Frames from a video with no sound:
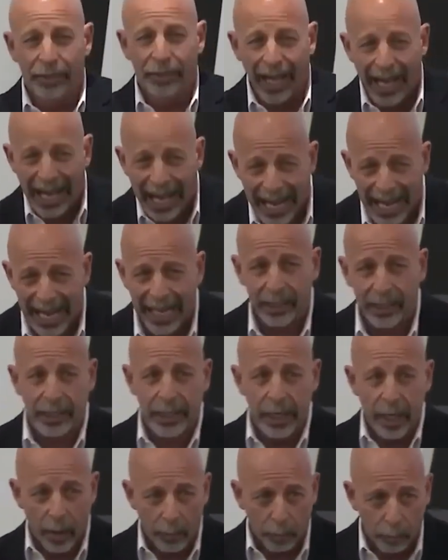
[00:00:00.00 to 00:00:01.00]
with a
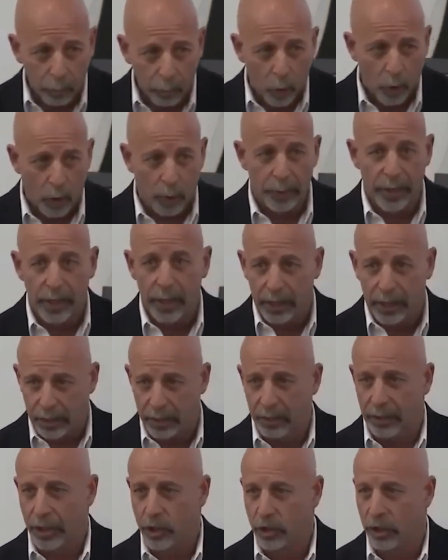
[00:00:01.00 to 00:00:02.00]
highly morbid
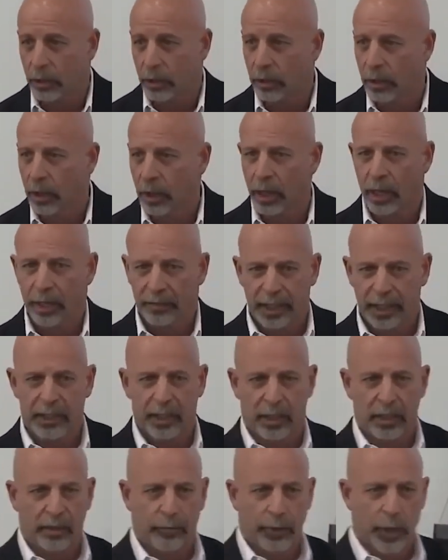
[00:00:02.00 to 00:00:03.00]
condition.
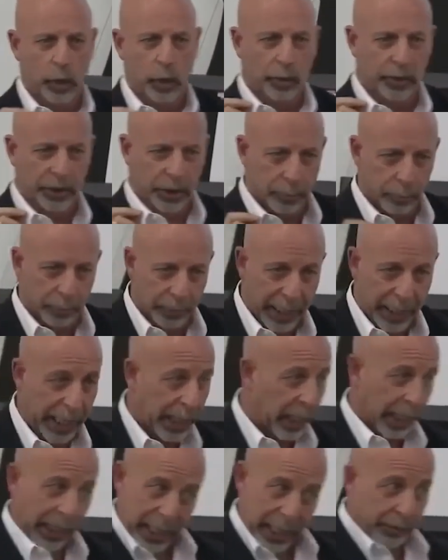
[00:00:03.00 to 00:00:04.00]
These individuals
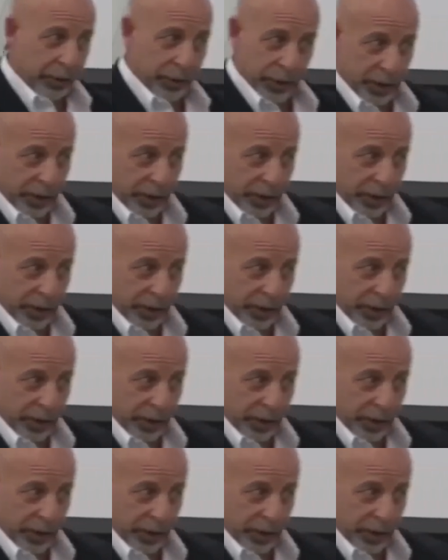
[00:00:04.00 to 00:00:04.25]
complain. Again,